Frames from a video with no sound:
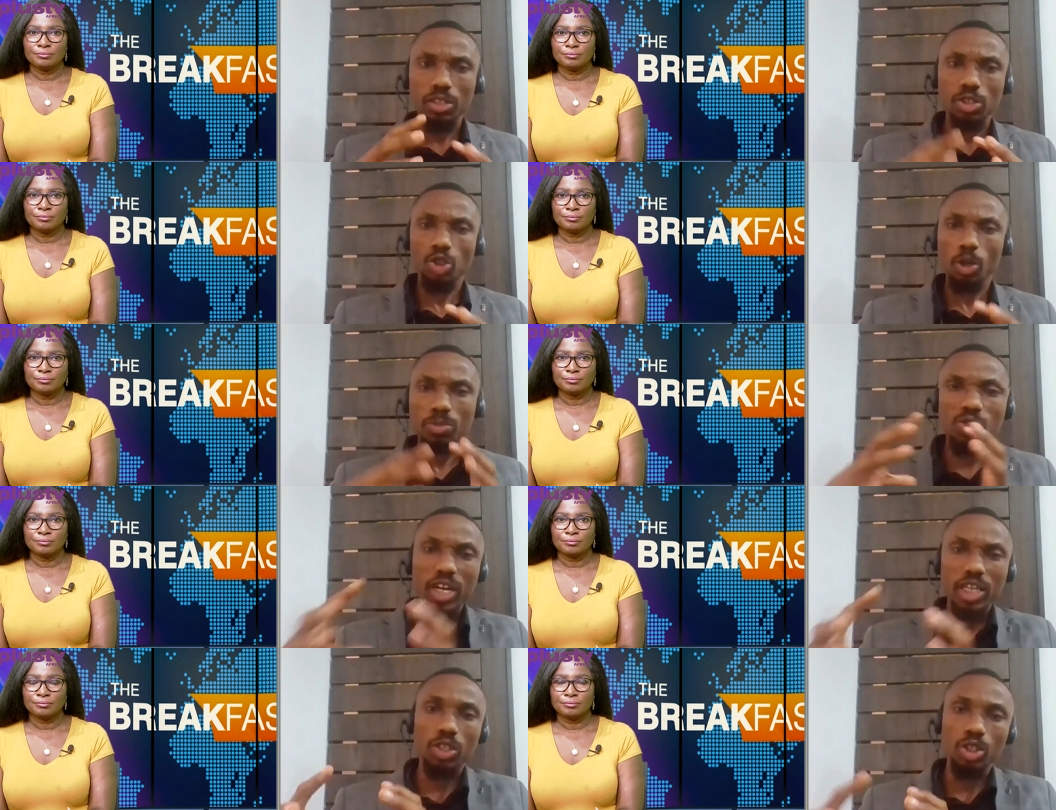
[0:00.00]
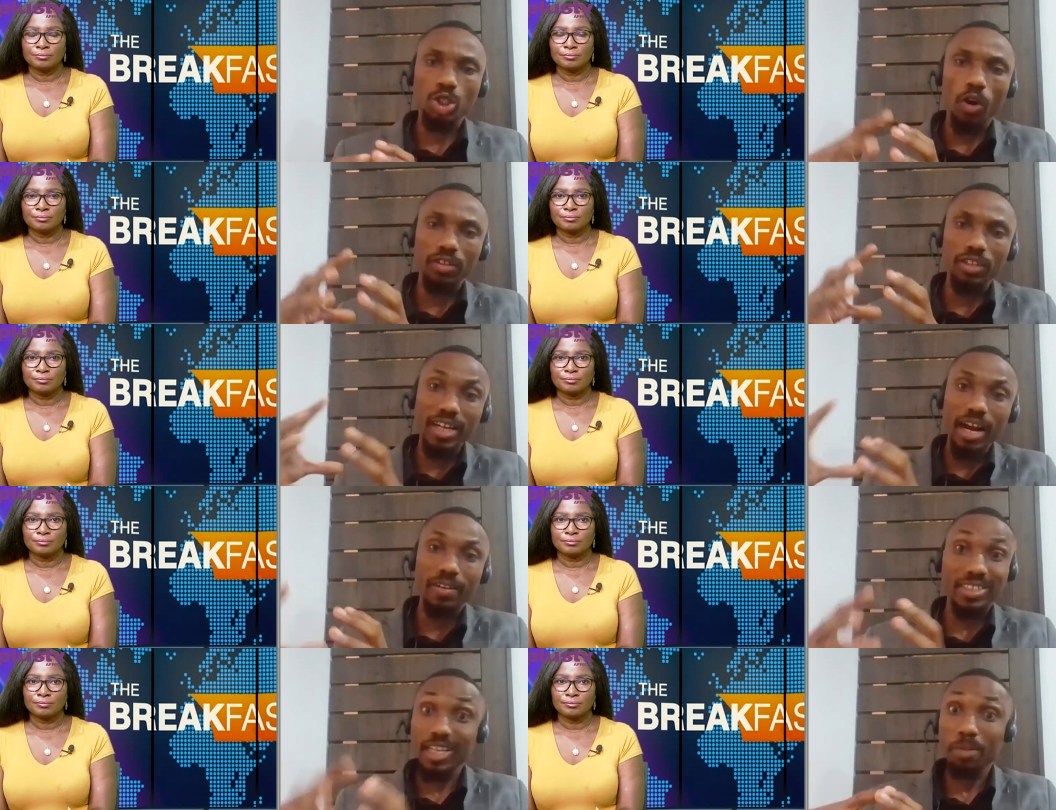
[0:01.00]
Speaker 1: some stressors on the Naira,
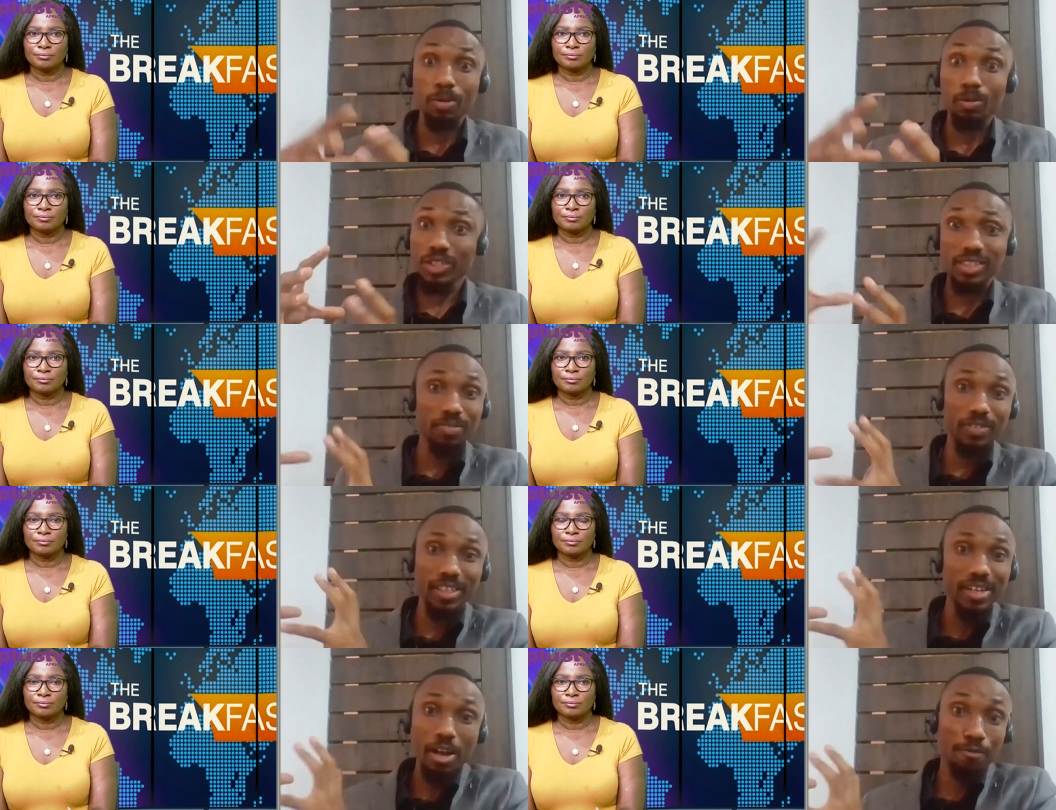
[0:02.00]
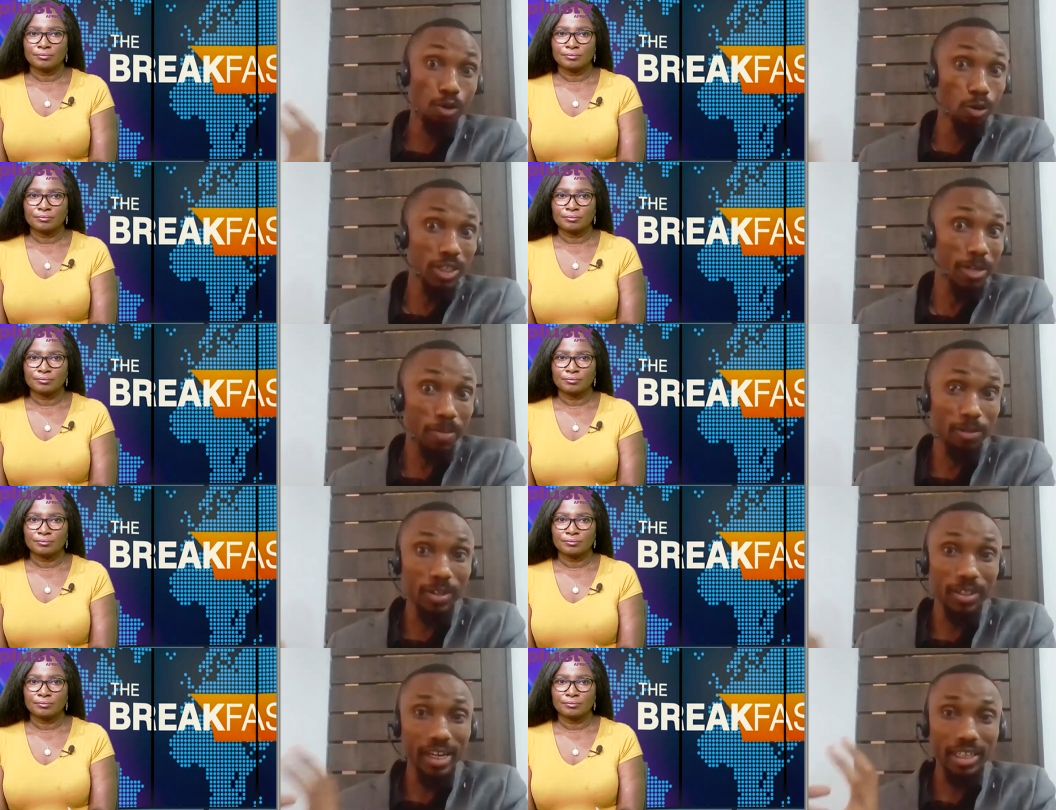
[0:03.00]
this time it wasn't even floated, by the
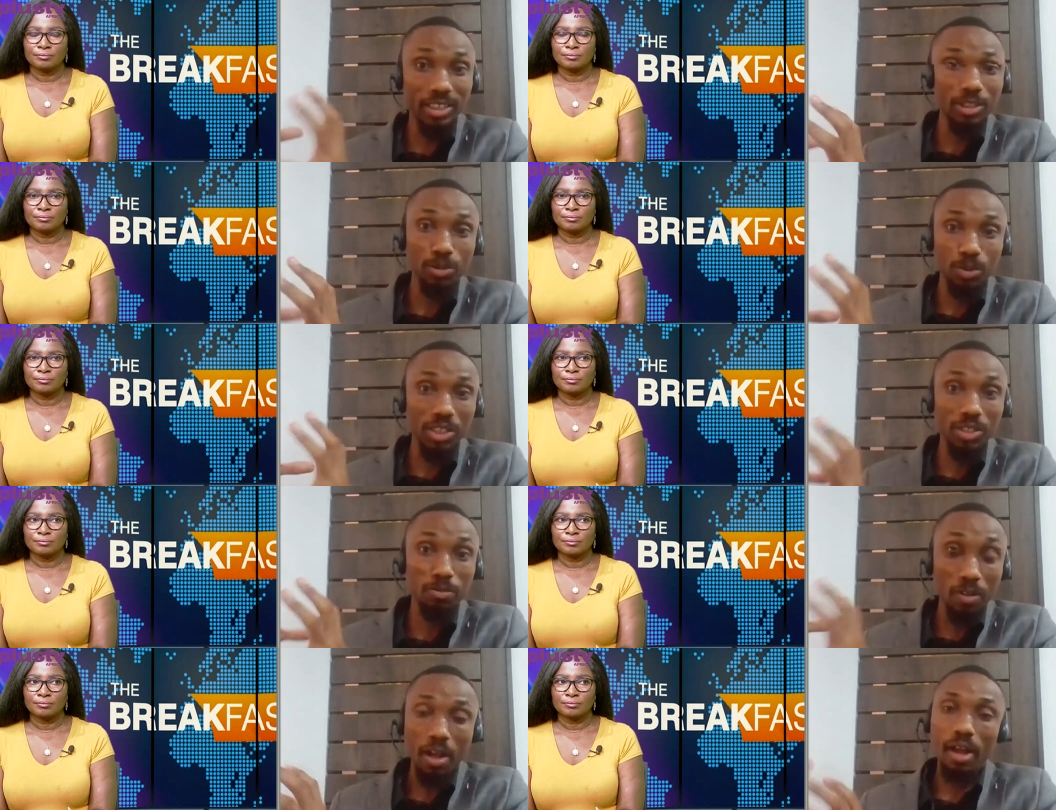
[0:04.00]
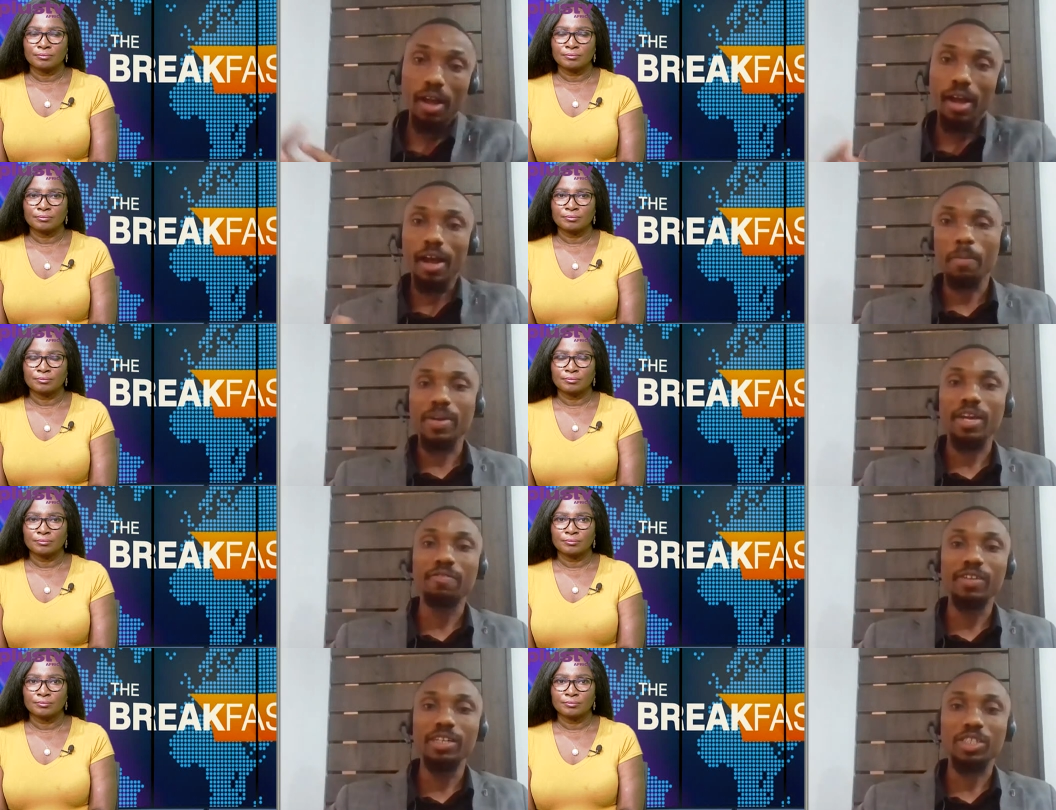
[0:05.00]
way, the exchange was still um,
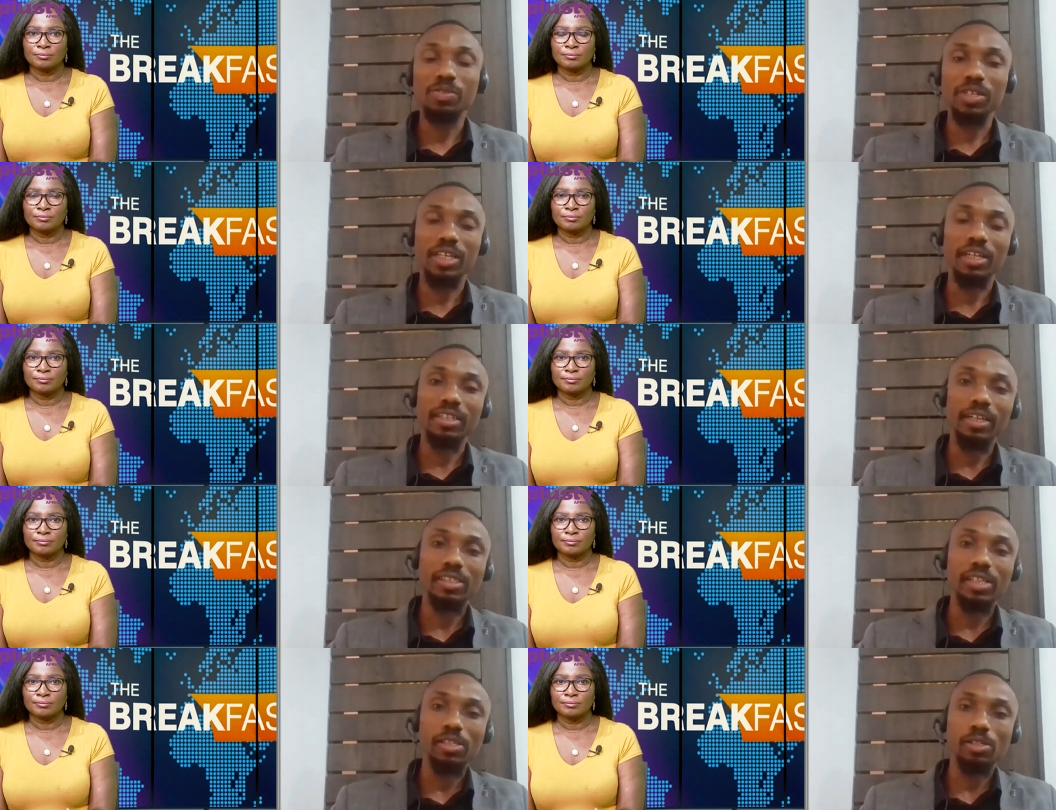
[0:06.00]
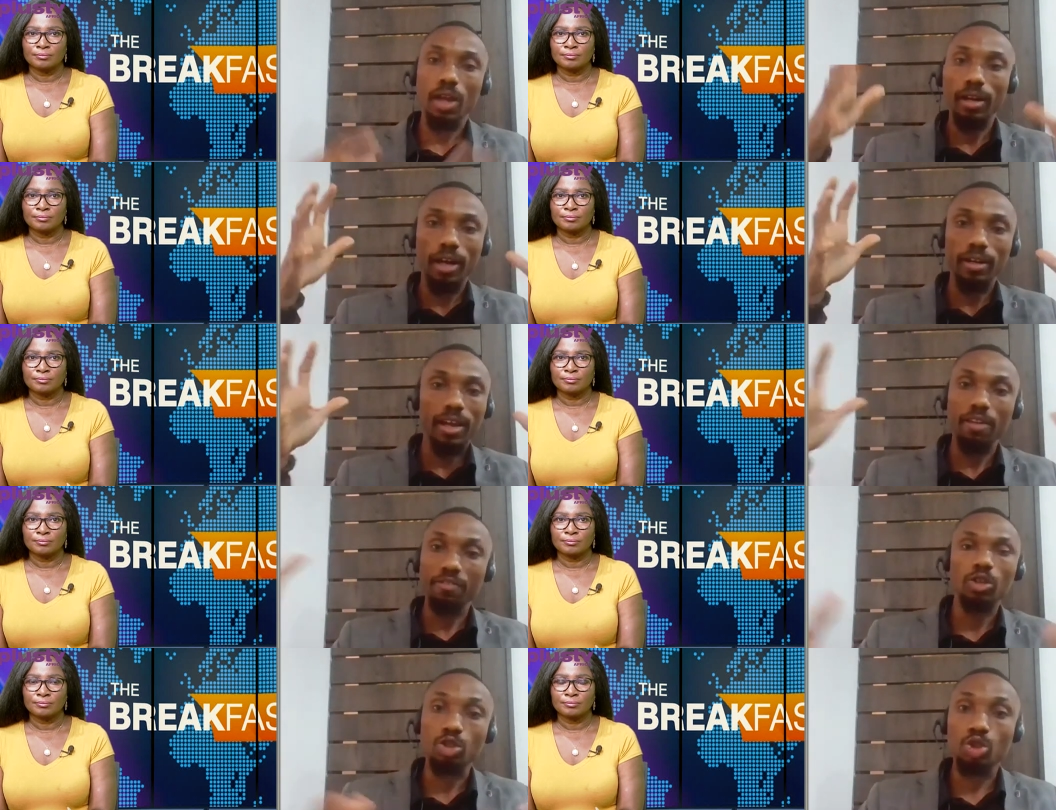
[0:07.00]
heavily restricted in that sense, and, and
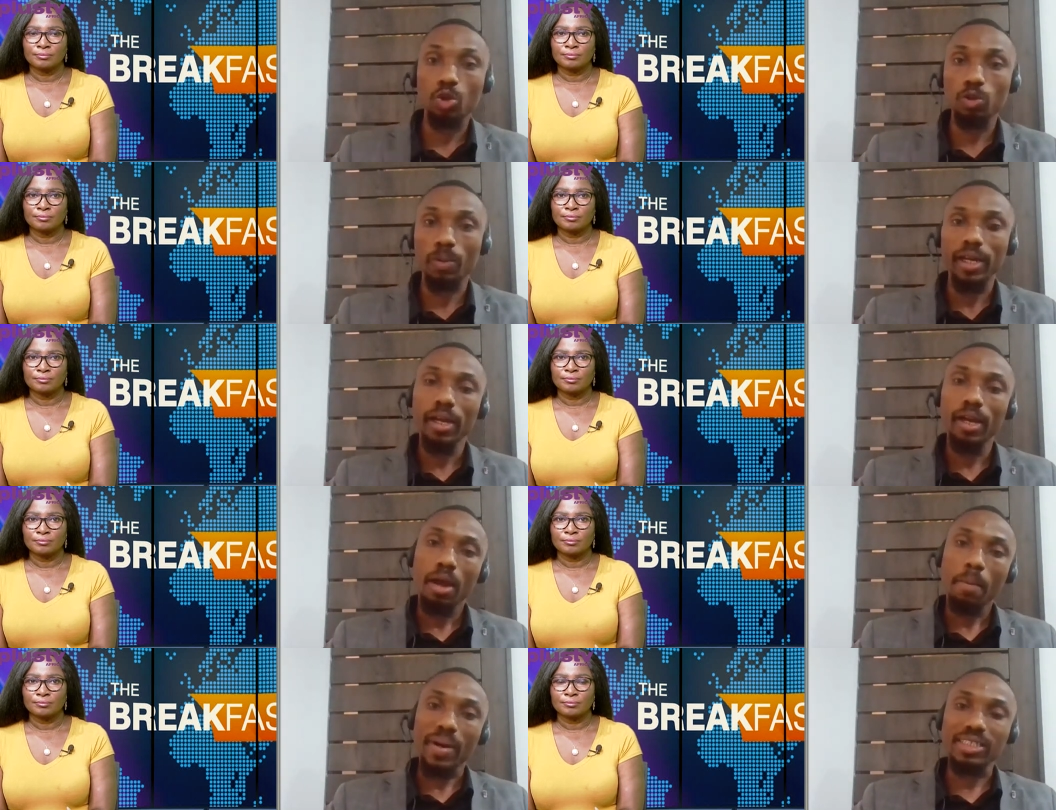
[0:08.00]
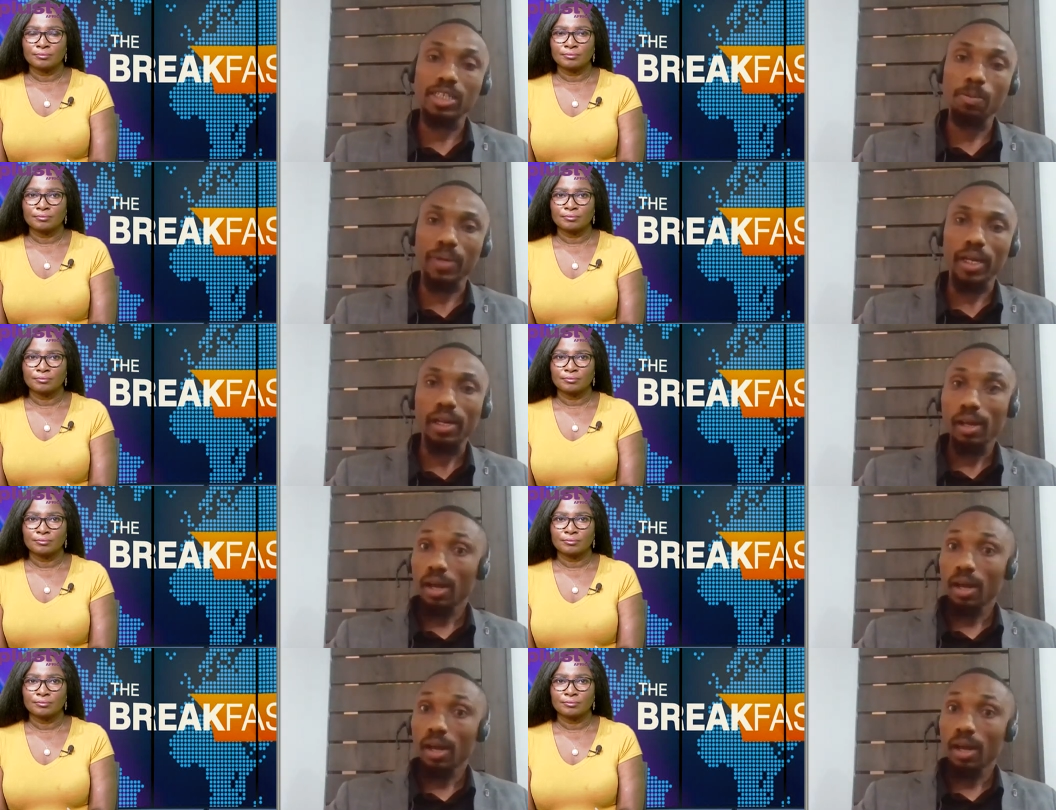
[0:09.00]
heavily controlled by, by the C B N.